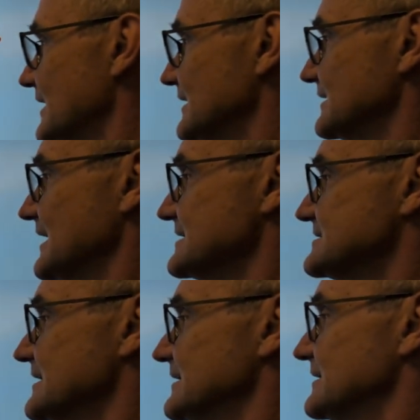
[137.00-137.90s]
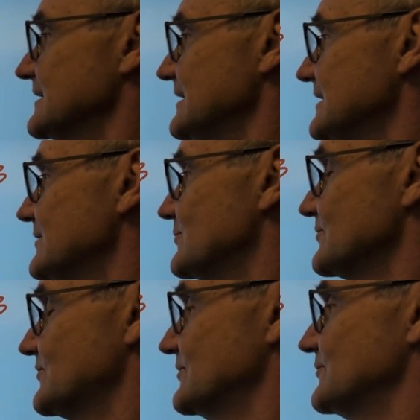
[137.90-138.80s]
A less than and
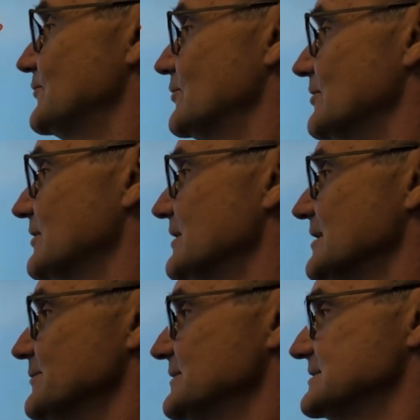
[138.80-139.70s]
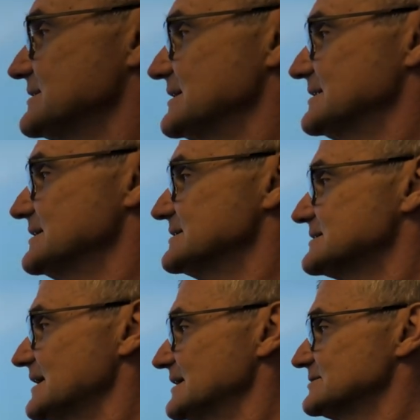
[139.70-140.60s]
equals to 4 means in this
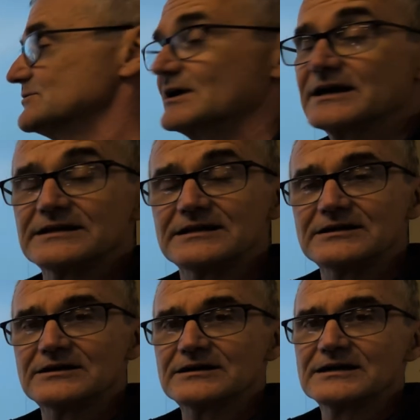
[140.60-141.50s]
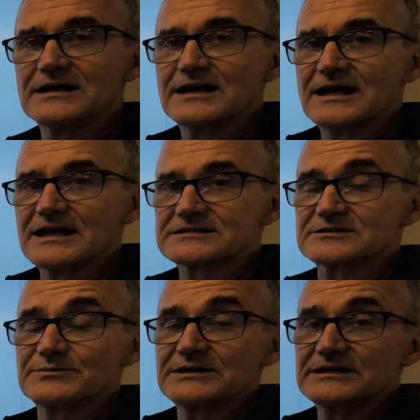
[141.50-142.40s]
case right here, x
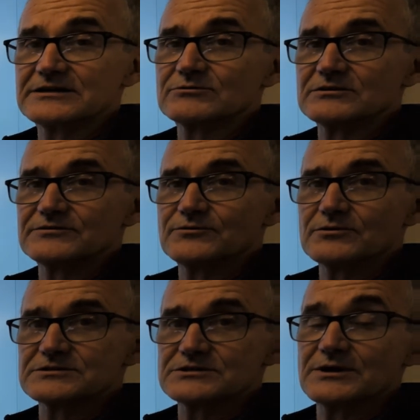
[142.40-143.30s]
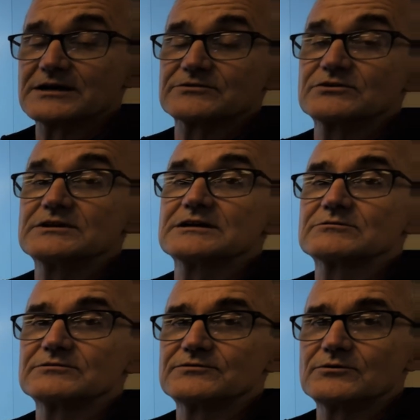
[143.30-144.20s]
could be equal to 4, so x could
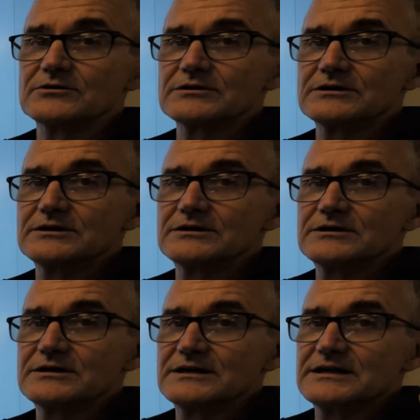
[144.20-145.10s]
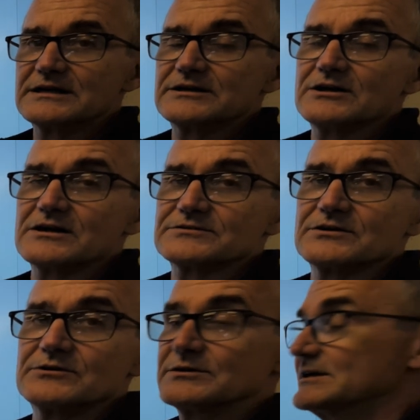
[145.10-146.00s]
equal 4. It could
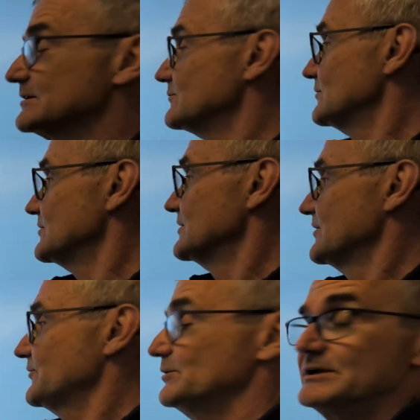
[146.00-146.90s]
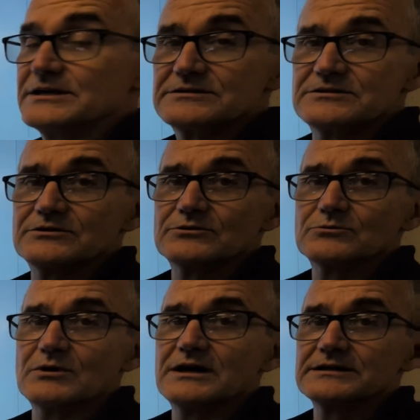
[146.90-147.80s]
also equal 3, 2,
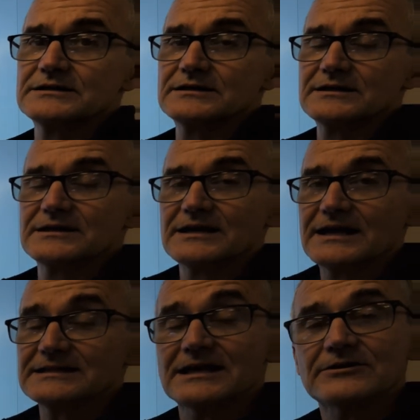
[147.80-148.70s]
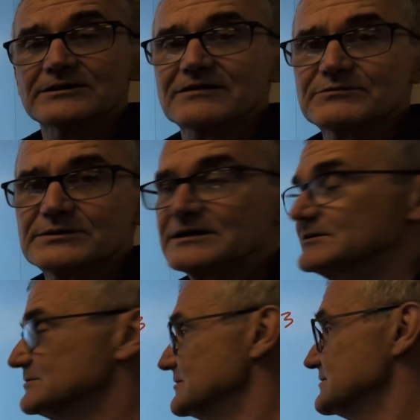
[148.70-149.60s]
1. And they don't have to be
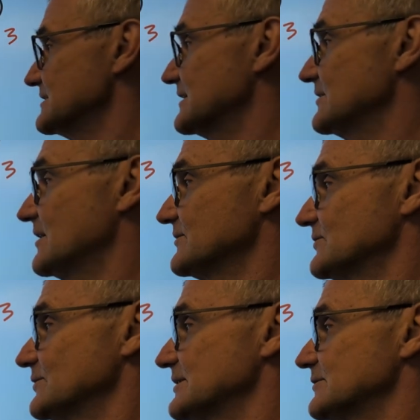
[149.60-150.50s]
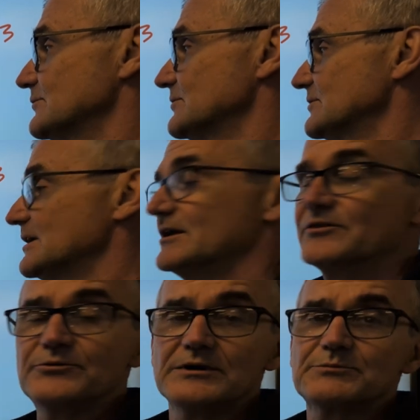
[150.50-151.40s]
integers. It could also equal
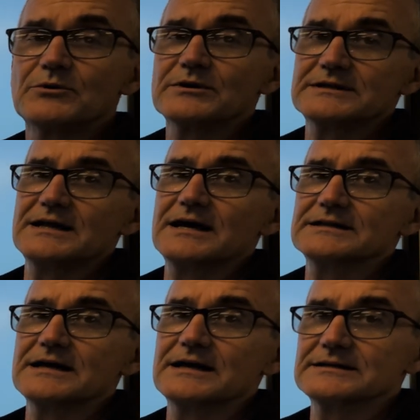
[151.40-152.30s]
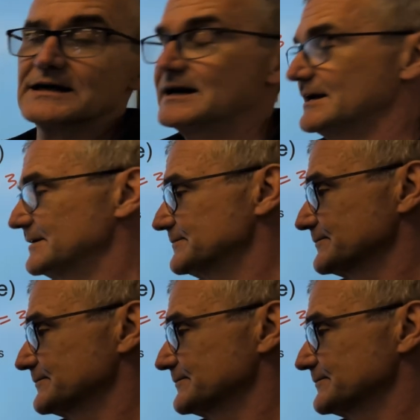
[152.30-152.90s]
3.999.